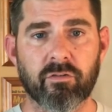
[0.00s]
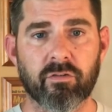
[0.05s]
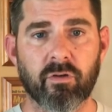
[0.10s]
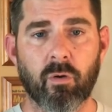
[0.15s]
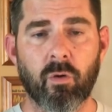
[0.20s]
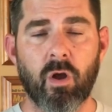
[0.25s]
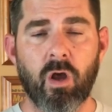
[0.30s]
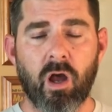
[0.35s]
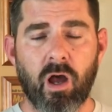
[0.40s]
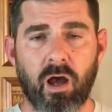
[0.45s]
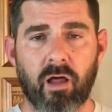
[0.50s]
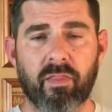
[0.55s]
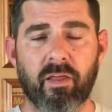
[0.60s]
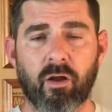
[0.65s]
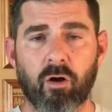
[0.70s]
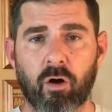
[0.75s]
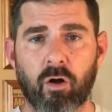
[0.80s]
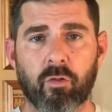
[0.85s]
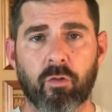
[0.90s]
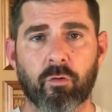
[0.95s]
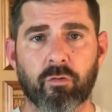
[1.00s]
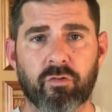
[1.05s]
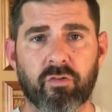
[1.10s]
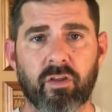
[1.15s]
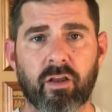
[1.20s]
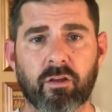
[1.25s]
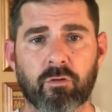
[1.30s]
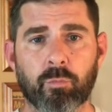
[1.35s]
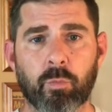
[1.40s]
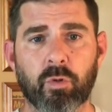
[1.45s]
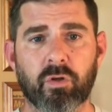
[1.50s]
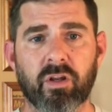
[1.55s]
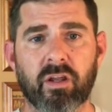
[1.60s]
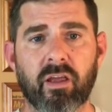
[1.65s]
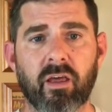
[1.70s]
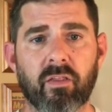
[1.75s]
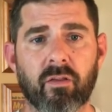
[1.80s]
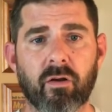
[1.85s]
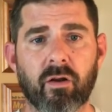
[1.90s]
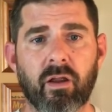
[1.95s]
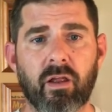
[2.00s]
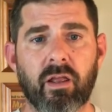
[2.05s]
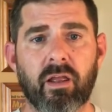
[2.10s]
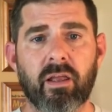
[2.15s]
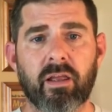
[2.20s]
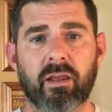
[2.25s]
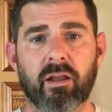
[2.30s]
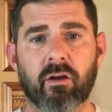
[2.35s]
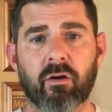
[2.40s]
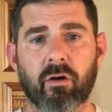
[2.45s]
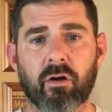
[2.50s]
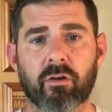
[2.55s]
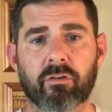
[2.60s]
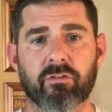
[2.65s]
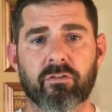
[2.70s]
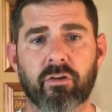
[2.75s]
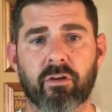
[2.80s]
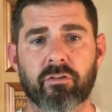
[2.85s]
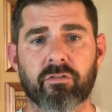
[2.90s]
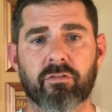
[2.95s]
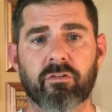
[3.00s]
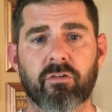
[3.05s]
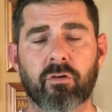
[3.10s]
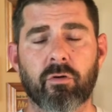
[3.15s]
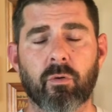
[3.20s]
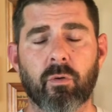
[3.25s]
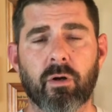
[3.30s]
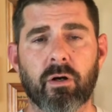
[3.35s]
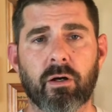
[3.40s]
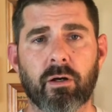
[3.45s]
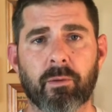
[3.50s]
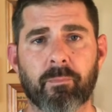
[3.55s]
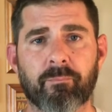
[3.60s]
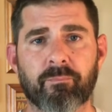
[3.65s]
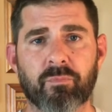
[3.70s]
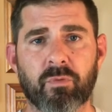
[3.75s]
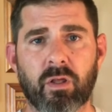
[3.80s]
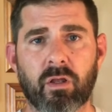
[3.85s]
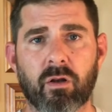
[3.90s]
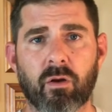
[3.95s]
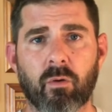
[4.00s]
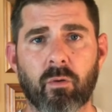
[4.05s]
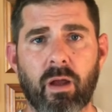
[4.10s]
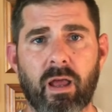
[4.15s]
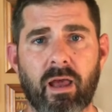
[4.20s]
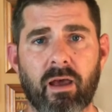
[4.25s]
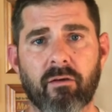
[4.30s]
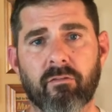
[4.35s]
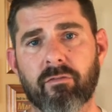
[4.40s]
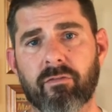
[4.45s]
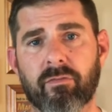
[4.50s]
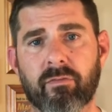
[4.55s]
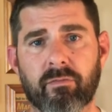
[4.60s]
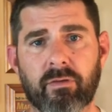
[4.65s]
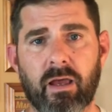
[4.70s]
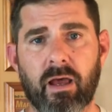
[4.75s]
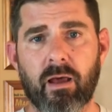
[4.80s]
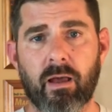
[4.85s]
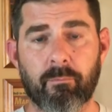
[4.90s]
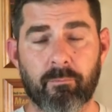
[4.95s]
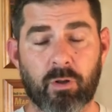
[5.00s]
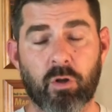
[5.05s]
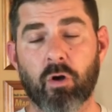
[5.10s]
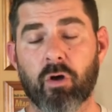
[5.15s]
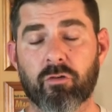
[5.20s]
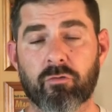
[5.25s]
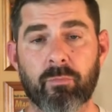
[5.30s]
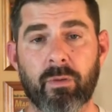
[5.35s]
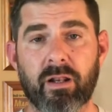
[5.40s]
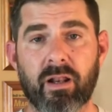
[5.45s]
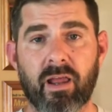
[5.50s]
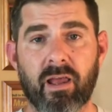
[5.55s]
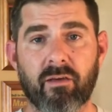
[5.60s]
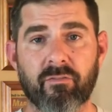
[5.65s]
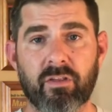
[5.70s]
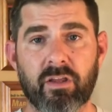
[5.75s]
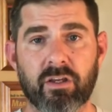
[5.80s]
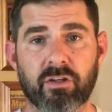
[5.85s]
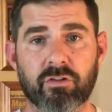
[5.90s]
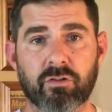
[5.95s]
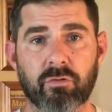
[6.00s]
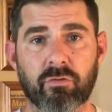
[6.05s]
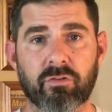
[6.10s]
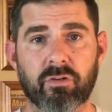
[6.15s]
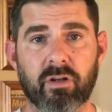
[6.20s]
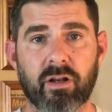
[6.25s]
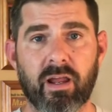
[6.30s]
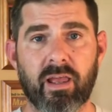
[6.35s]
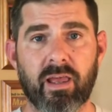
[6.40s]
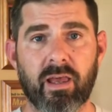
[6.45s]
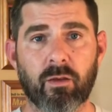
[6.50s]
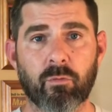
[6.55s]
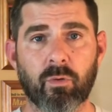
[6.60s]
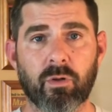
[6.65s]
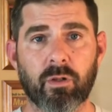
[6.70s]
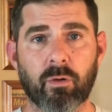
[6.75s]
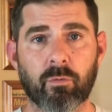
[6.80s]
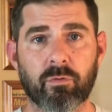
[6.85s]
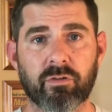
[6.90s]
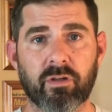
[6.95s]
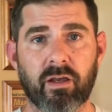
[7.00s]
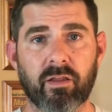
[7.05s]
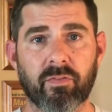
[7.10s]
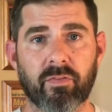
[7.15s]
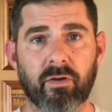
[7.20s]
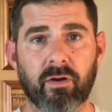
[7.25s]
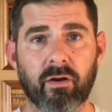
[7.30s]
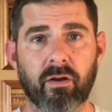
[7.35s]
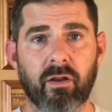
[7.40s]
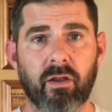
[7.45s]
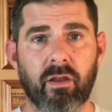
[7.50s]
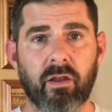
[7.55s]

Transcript: So I think all those things put together, it caused us to, uh, you know, have uh, caused me to have the issues that I had while I was out there.